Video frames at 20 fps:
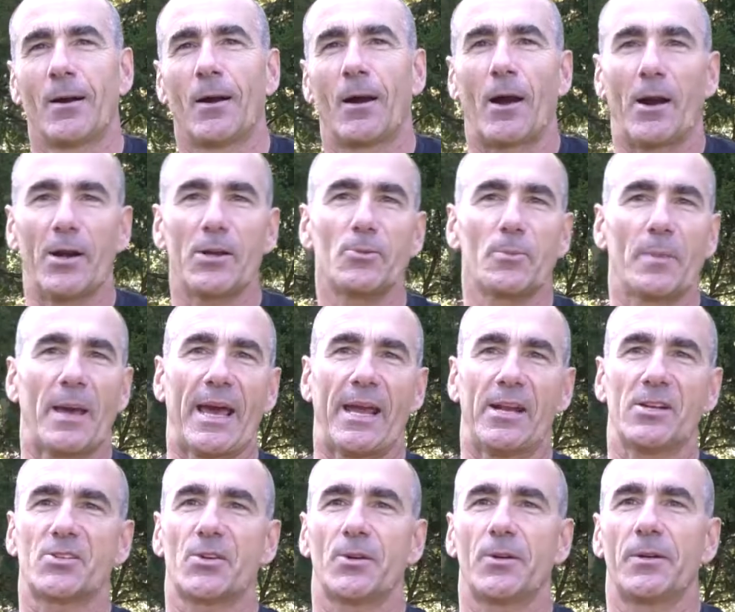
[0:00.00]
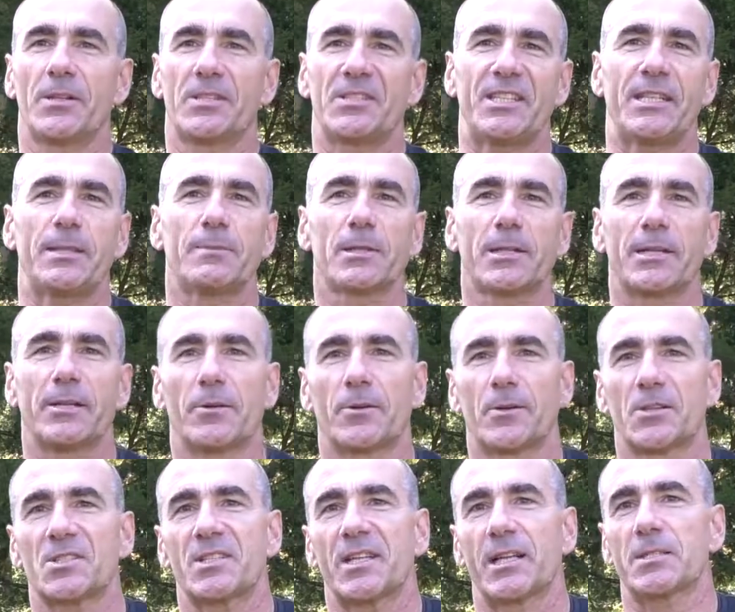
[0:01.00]
Are you a manager, team
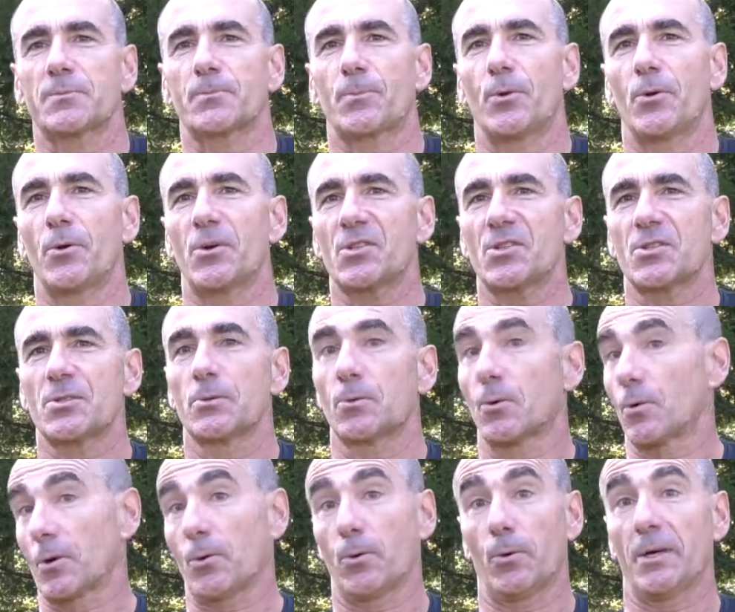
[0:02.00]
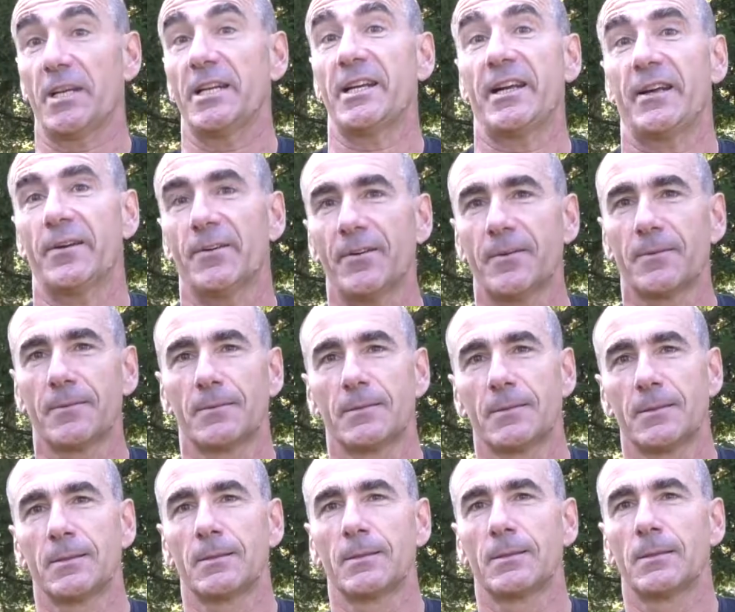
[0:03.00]
leader, salesperson, or coordinator?
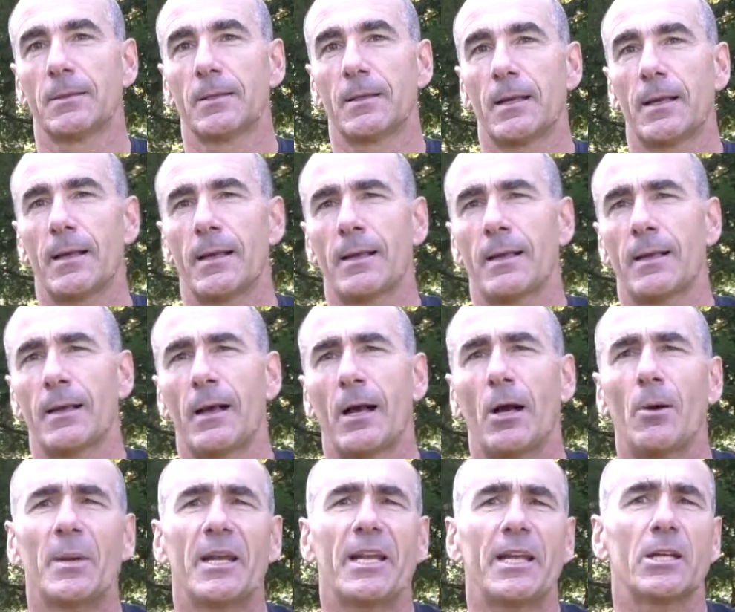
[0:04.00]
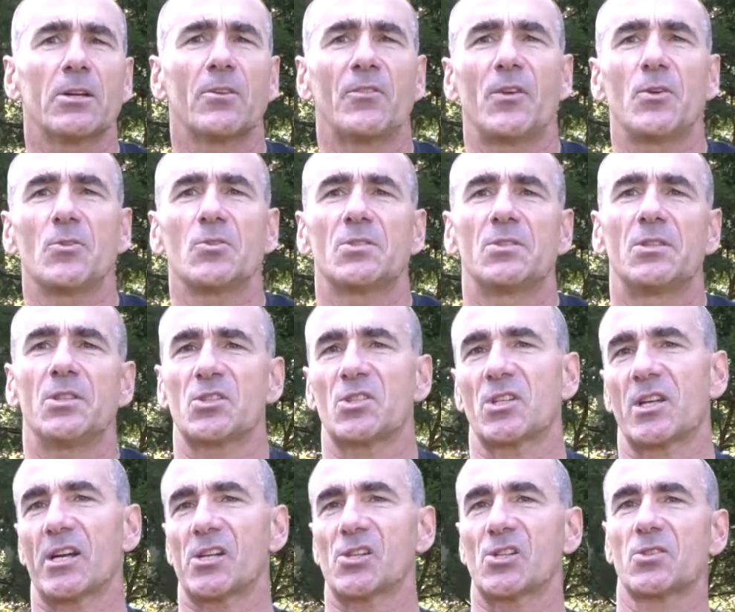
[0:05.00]
How many interviews,
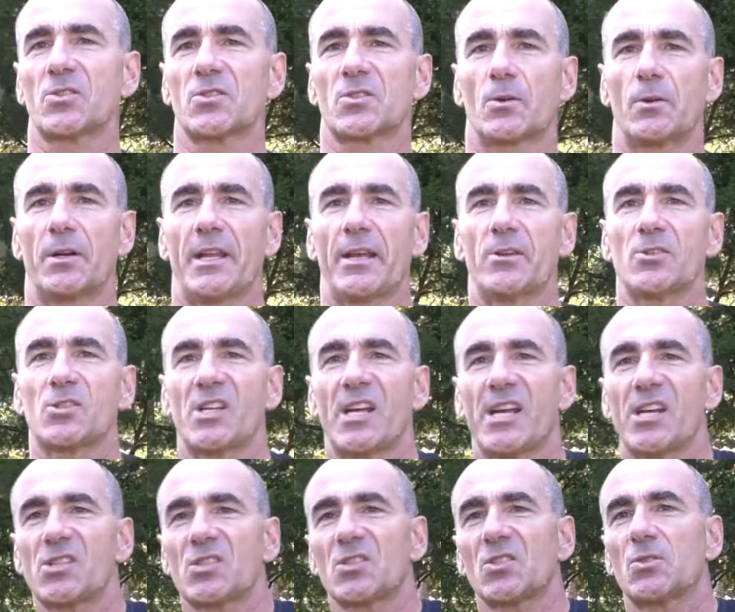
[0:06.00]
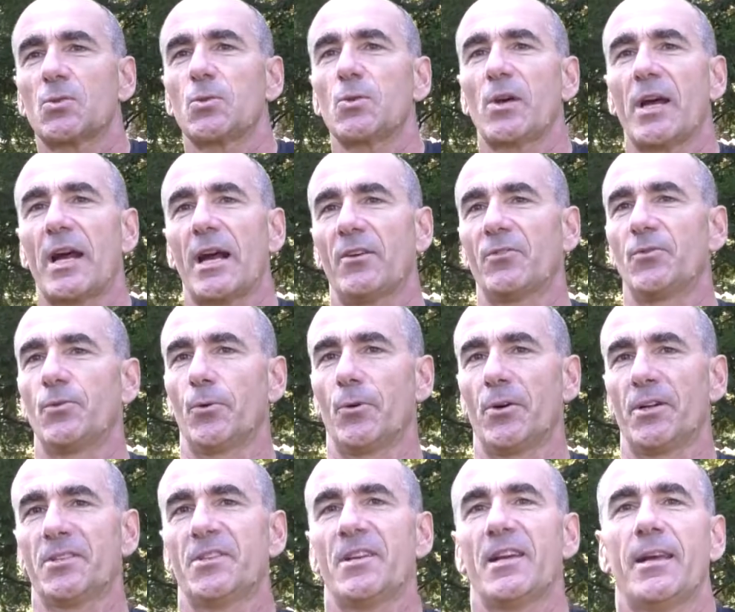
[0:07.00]
discussions, or negotiations do you have
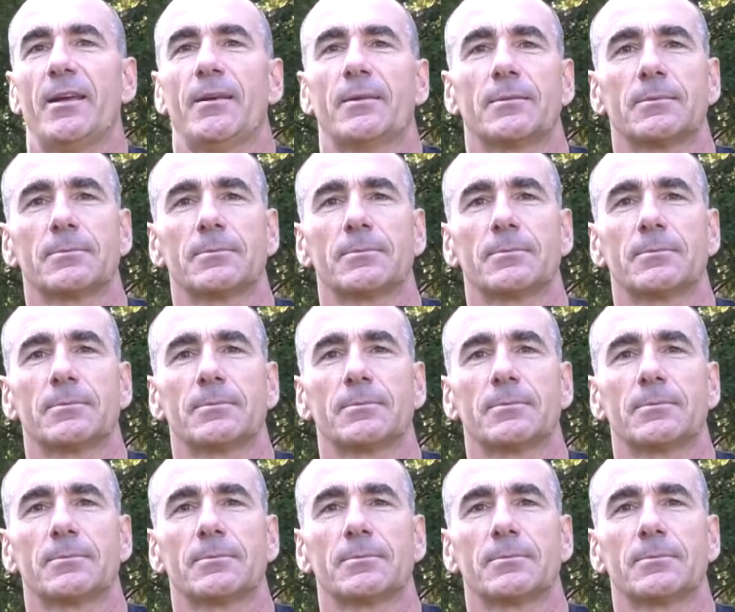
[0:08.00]
during the day?